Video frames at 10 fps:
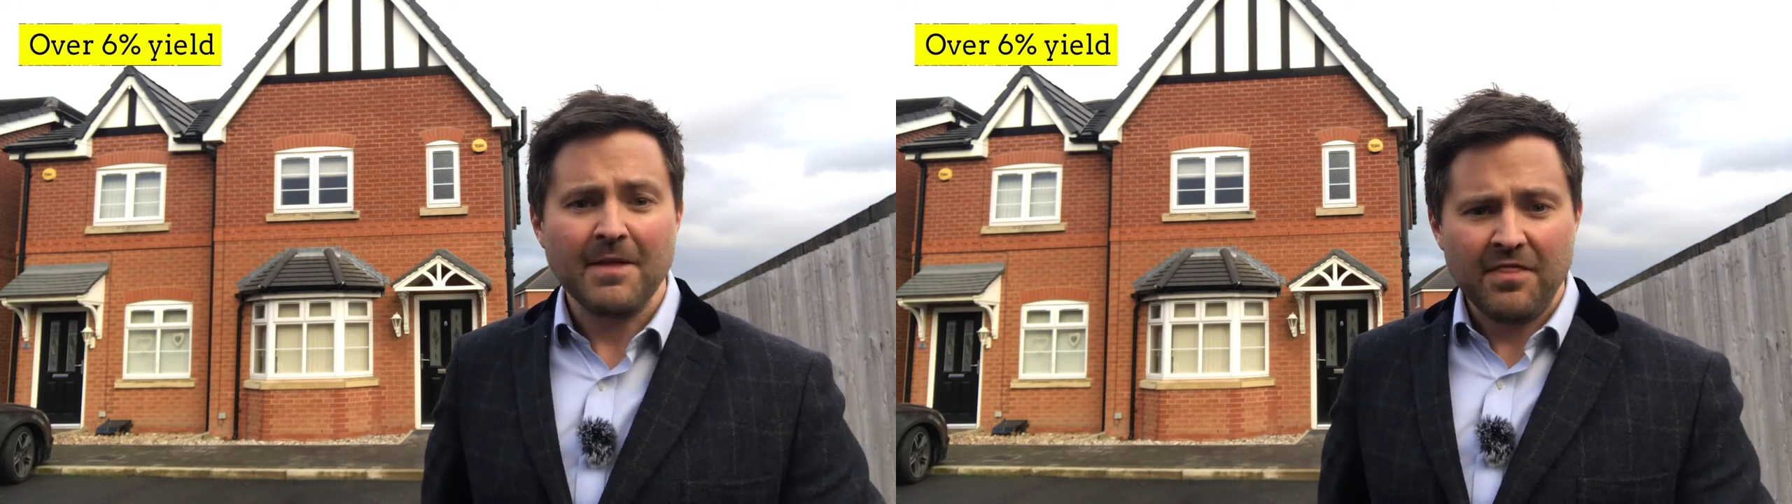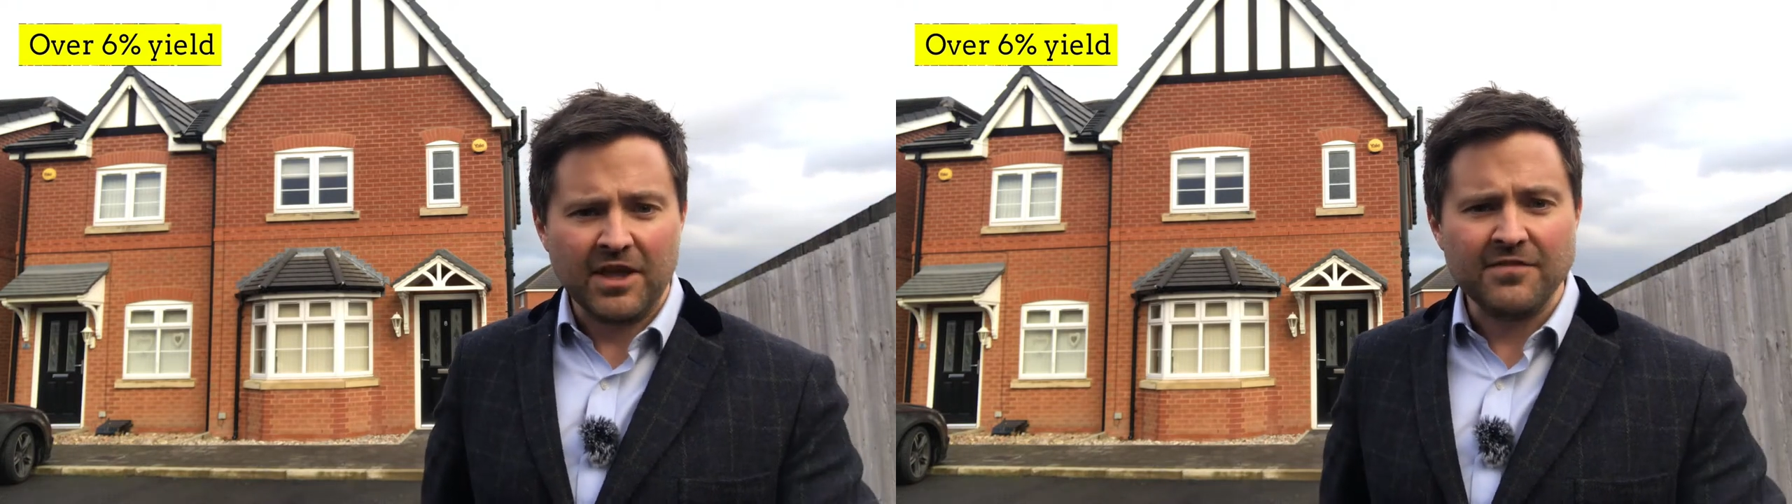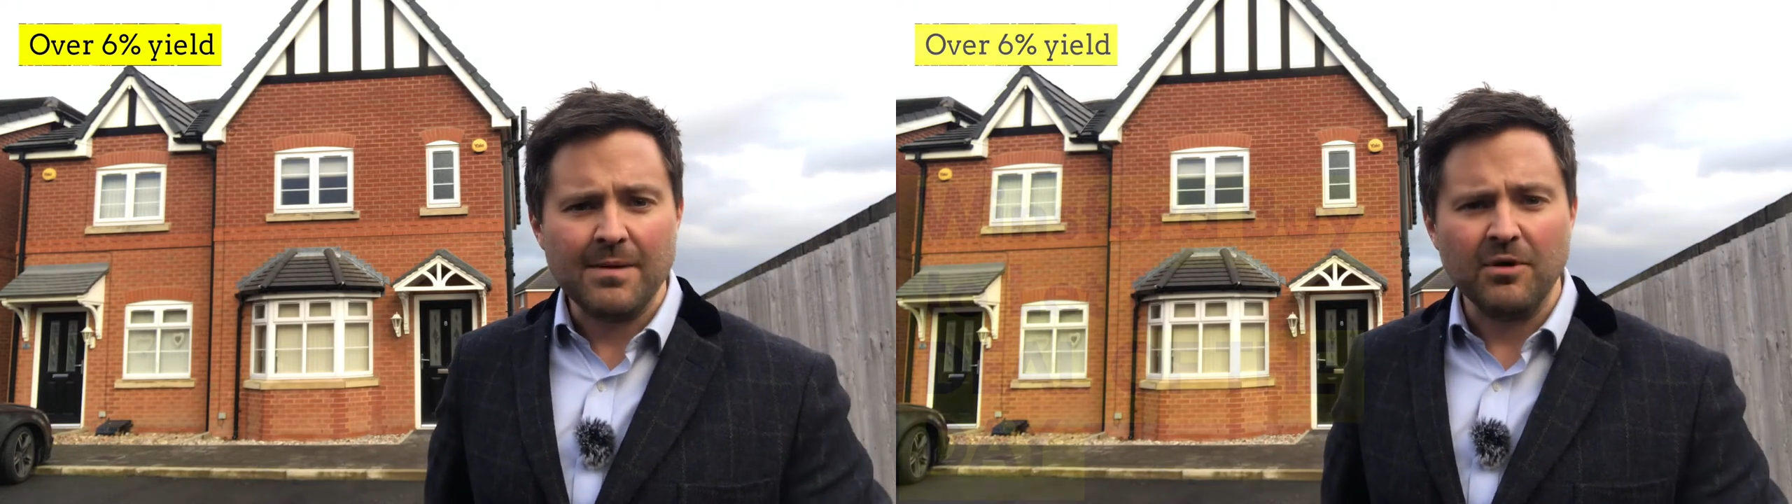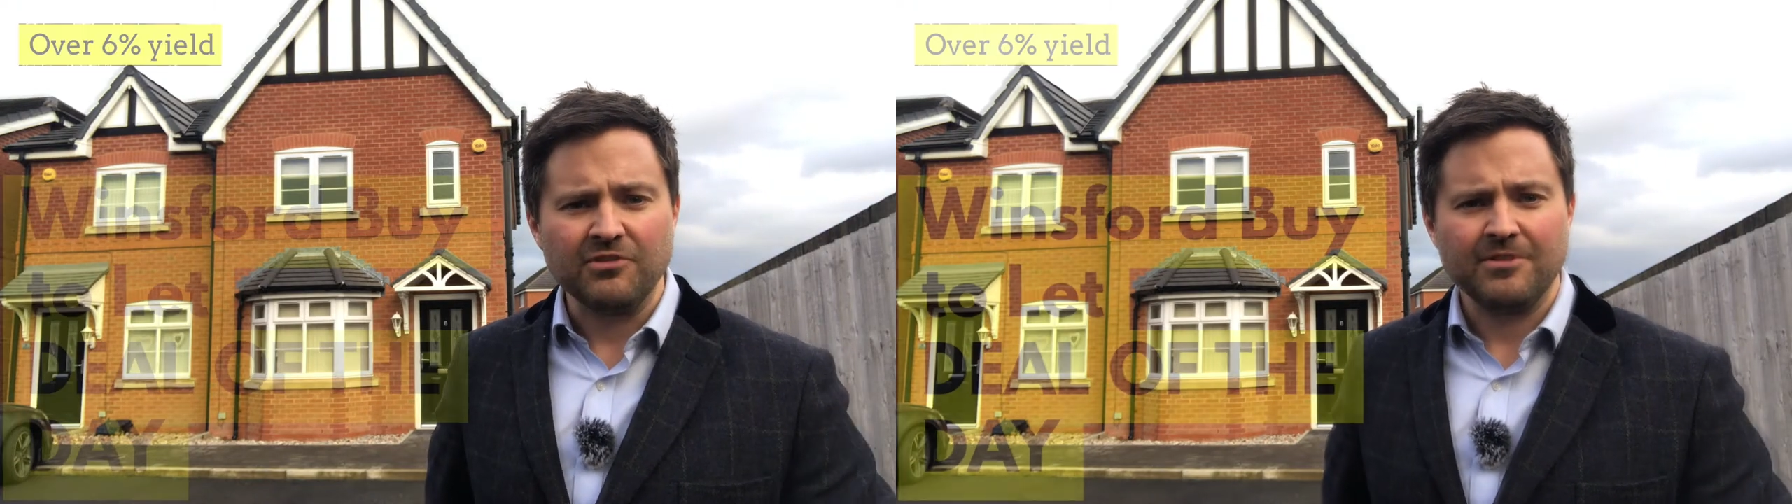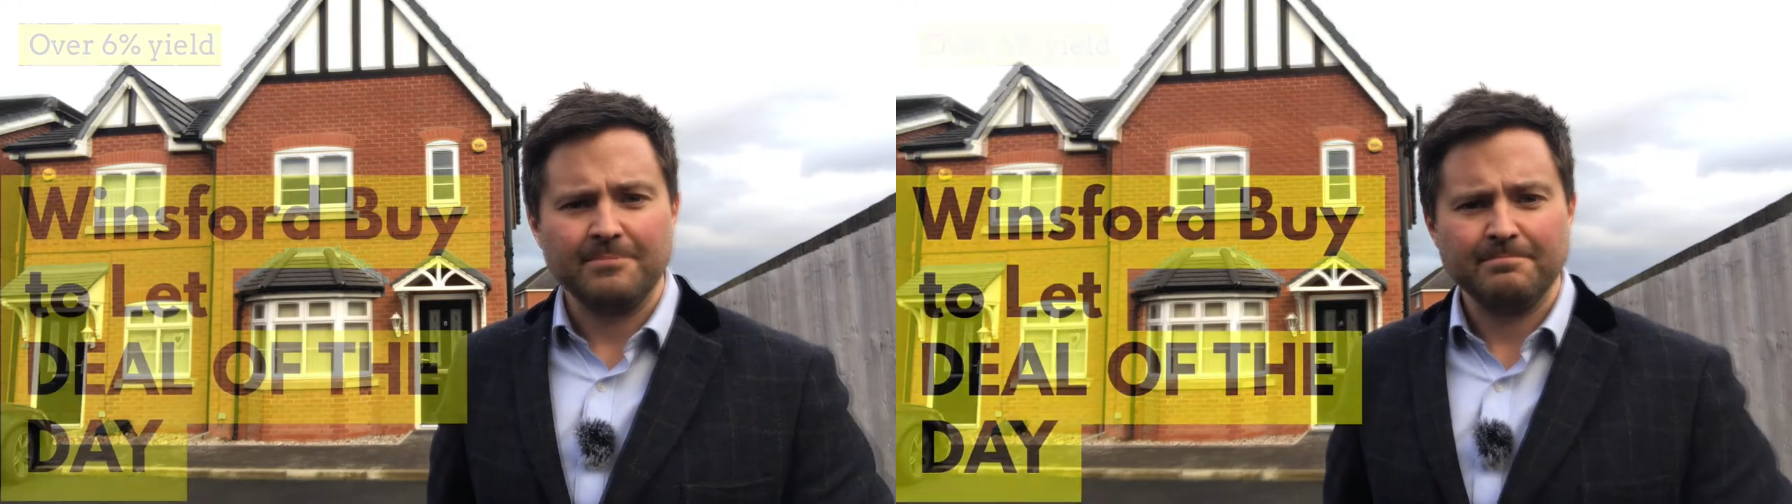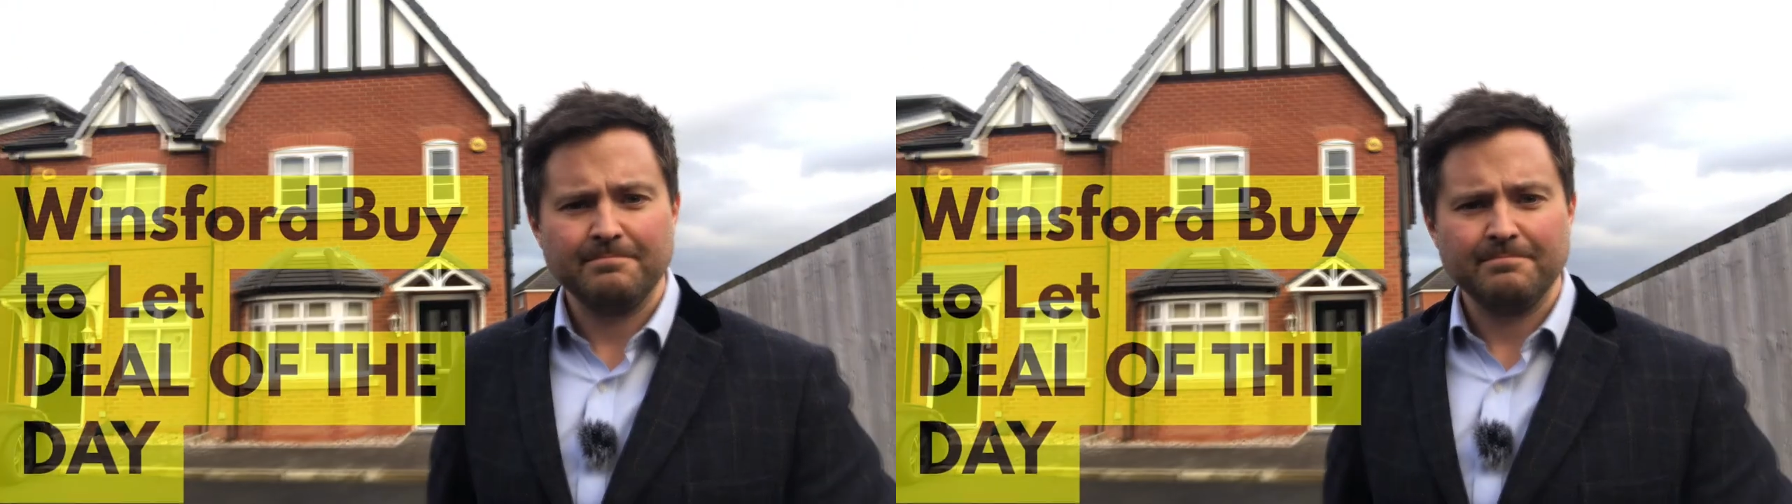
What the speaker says: Thank you very much.